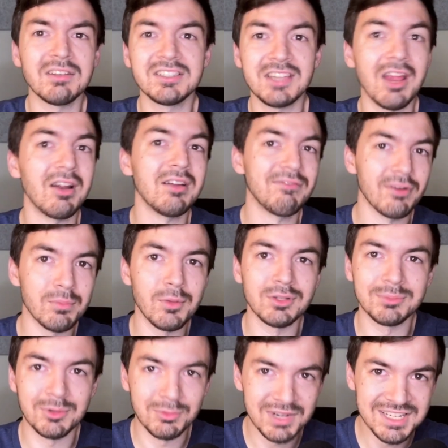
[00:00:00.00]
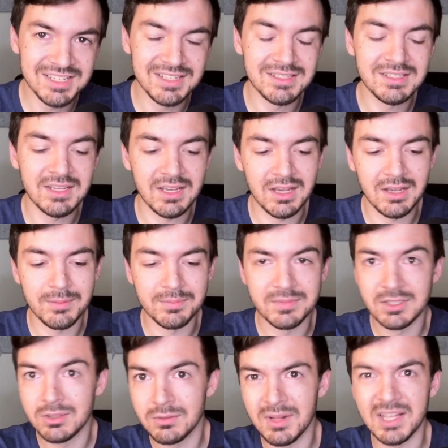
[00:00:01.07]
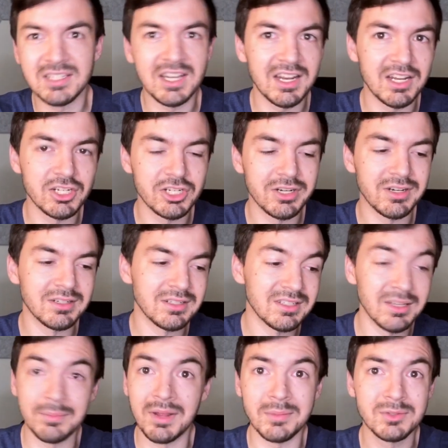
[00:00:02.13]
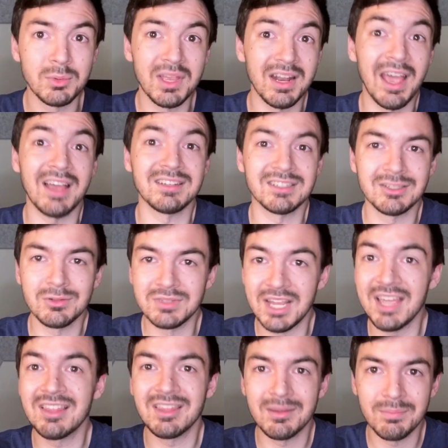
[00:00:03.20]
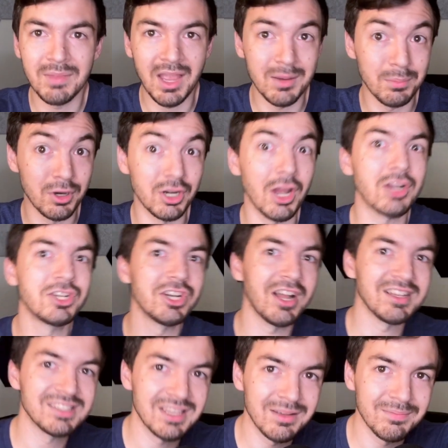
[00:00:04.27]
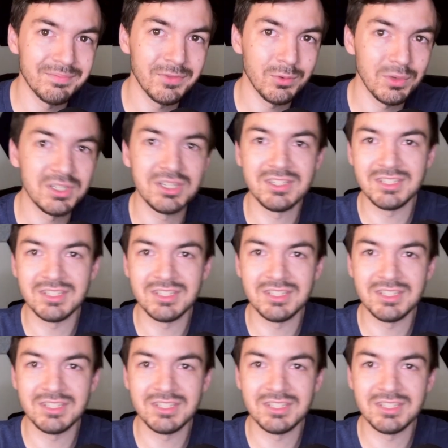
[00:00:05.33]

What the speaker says: is scary for multiple reasons to like data engineers. Sometimes we get asked to take them and productionize them, which is